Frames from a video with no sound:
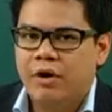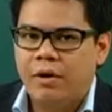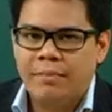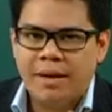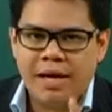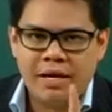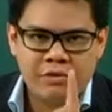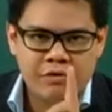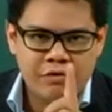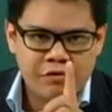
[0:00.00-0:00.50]

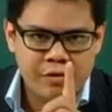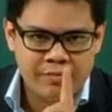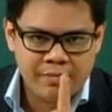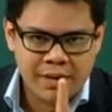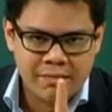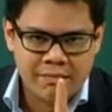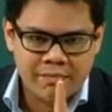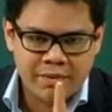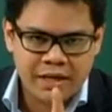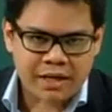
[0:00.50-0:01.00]
format,
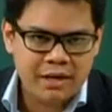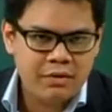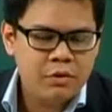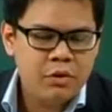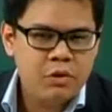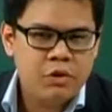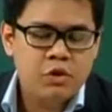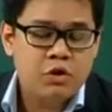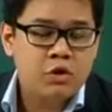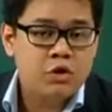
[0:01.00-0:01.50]
remember,
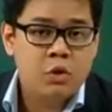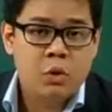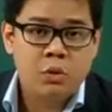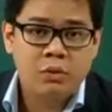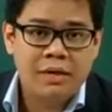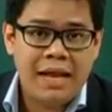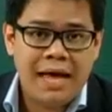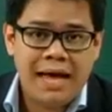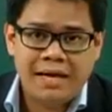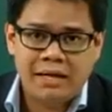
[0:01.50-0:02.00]
no
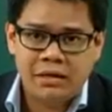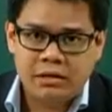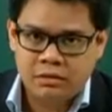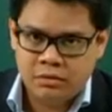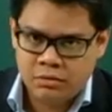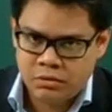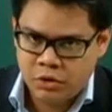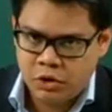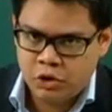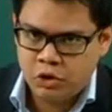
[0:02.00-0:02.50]
line,
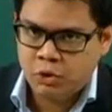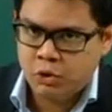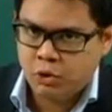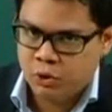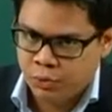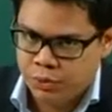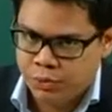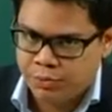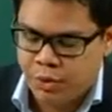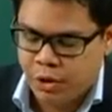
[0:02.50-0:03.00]
you
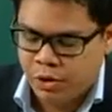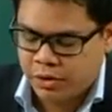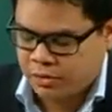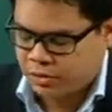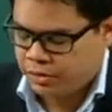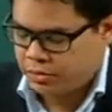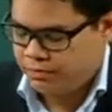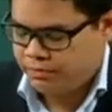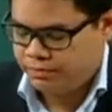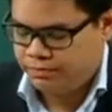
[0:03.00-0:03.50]
lose
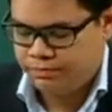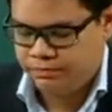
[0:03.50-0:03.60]
points.